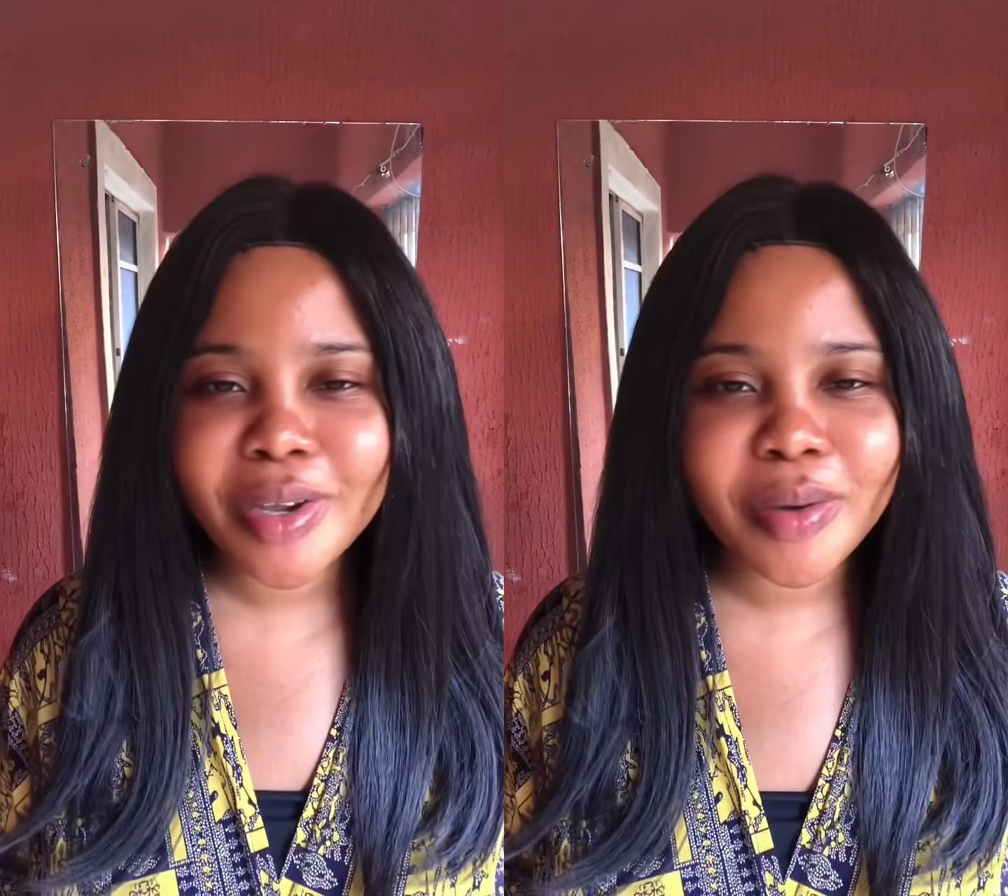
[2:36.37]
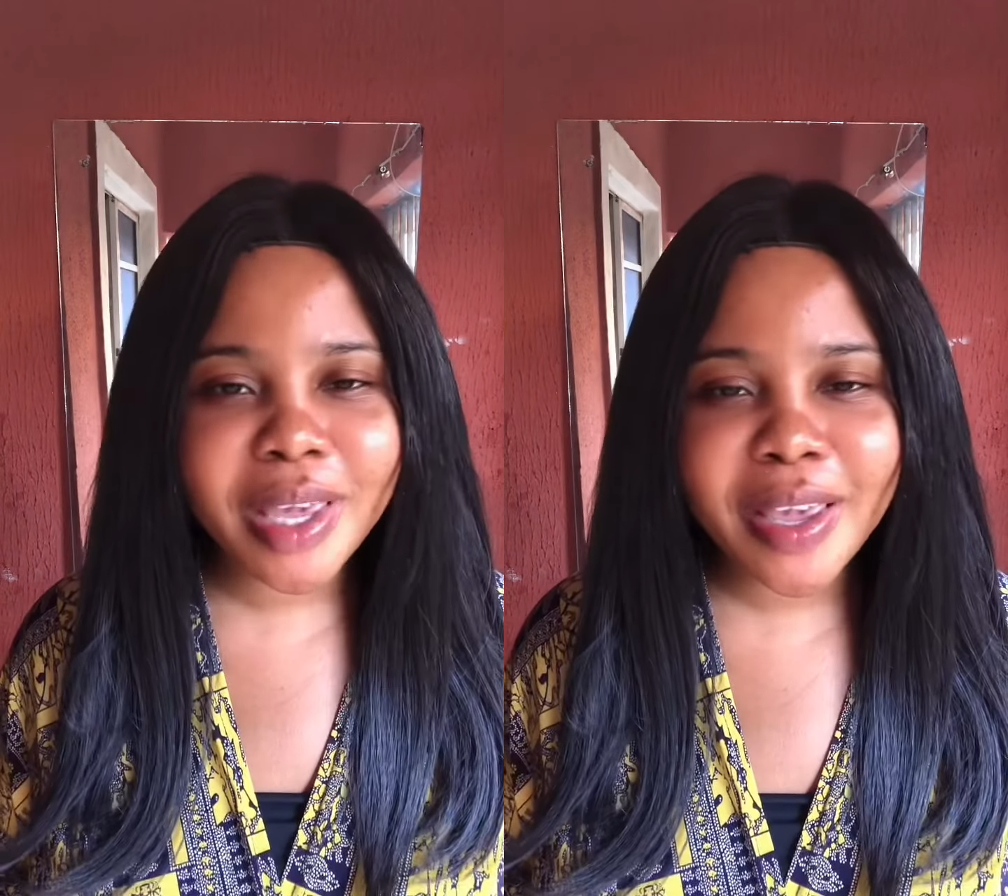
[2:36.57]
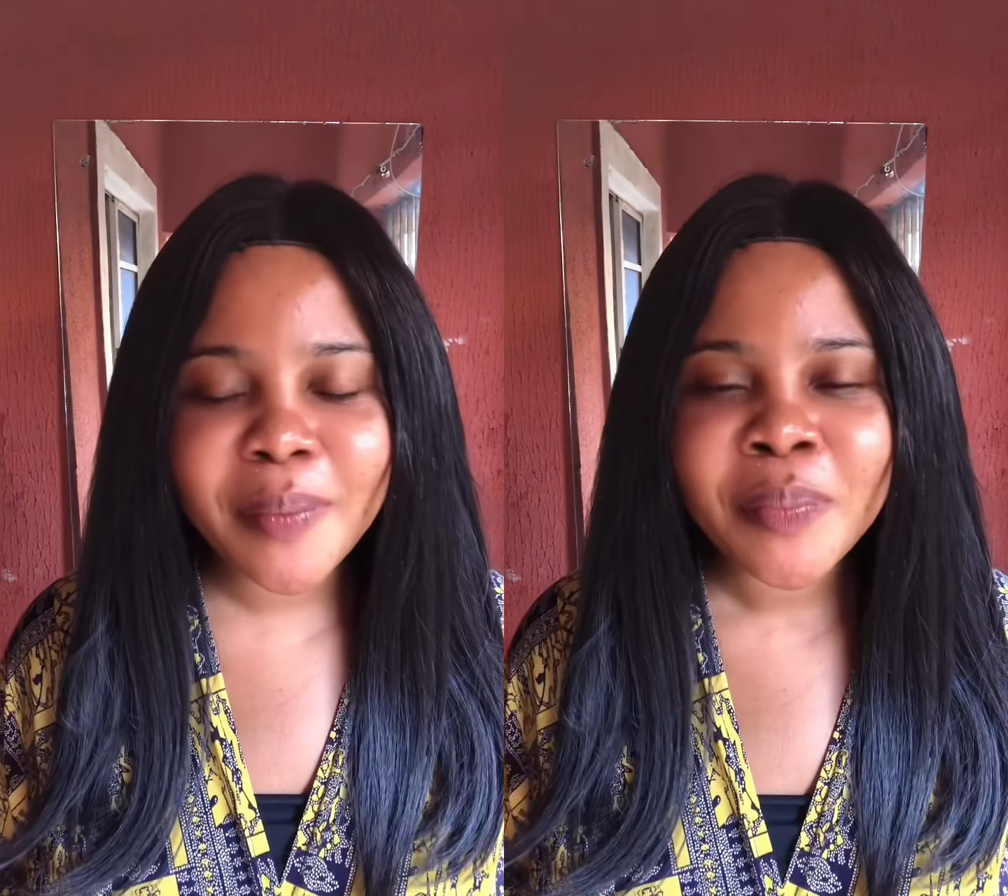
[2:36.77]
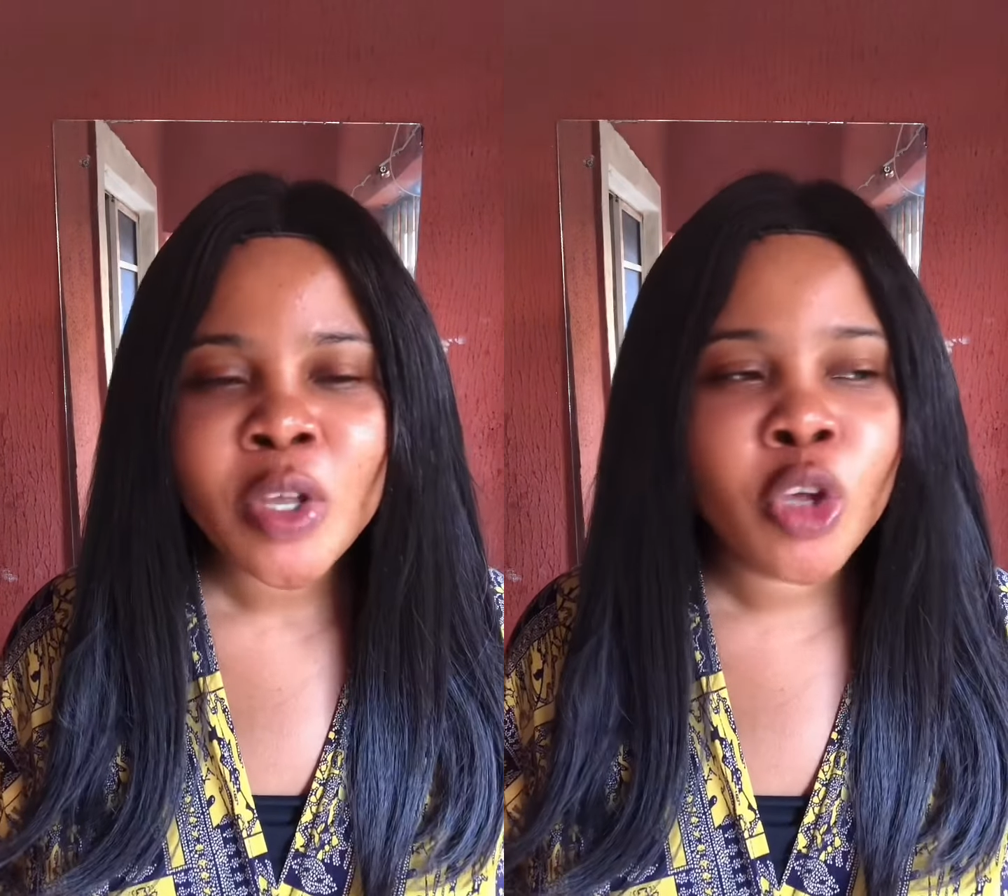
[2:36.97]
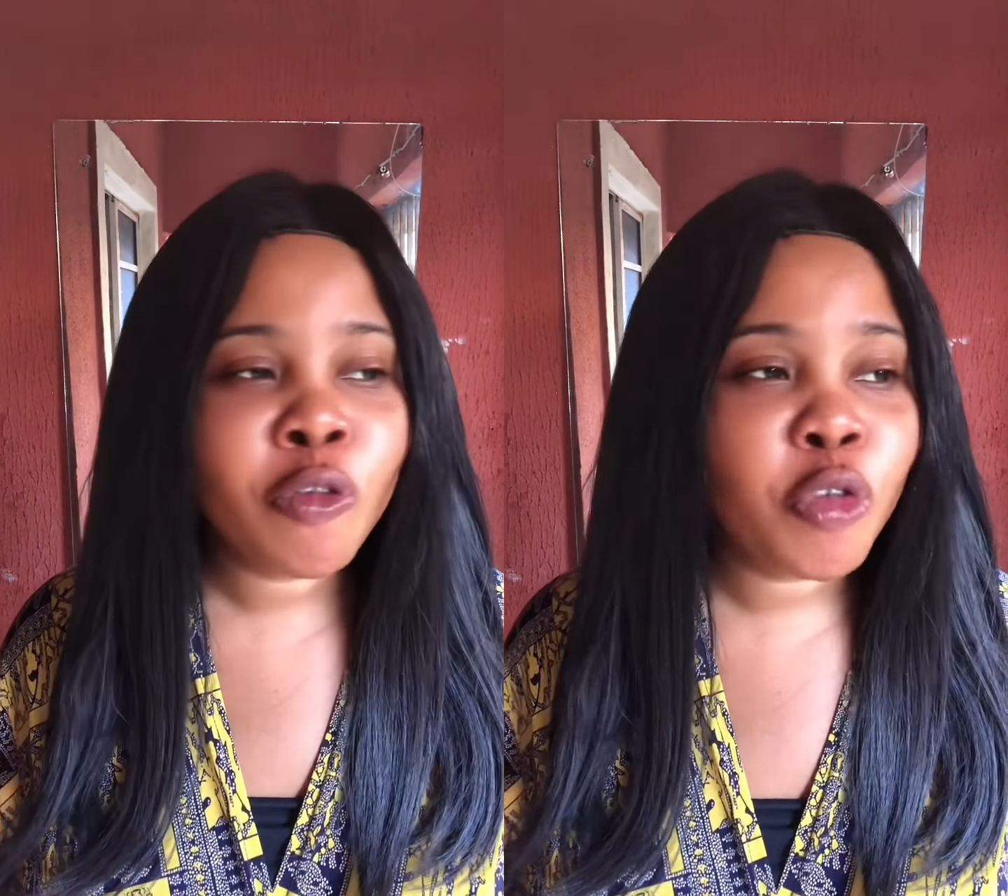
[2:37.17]
Okay,
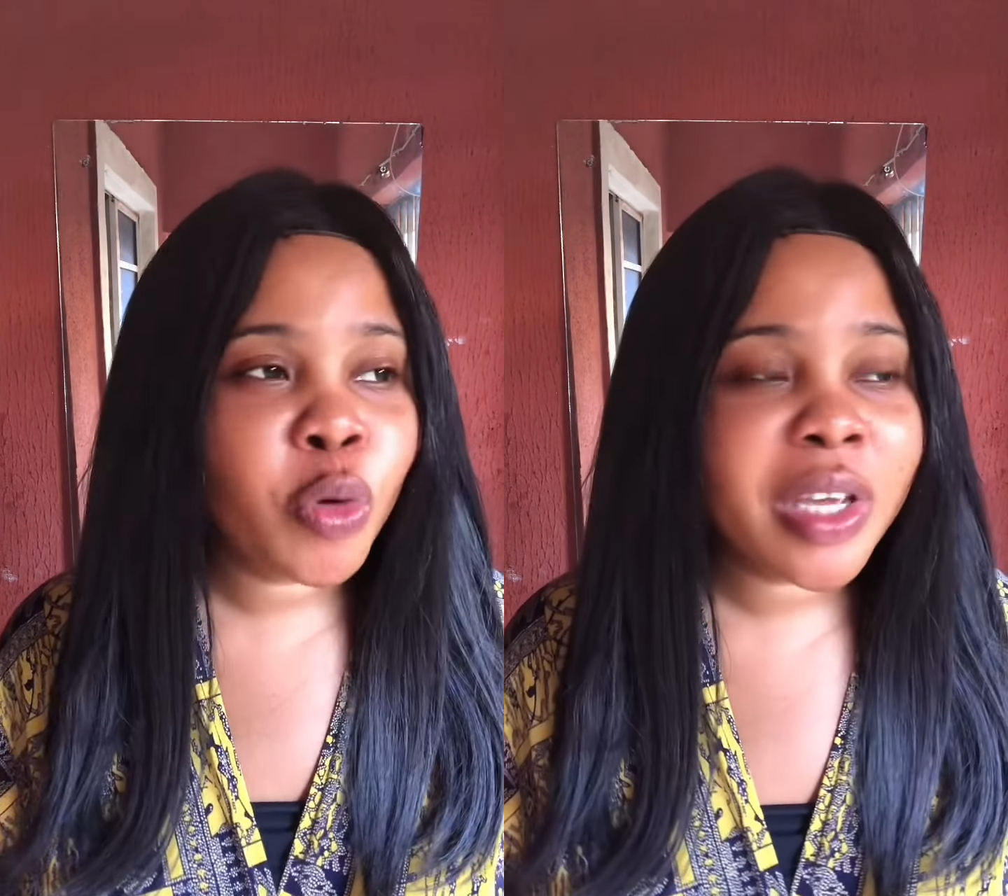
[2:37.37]
if you're a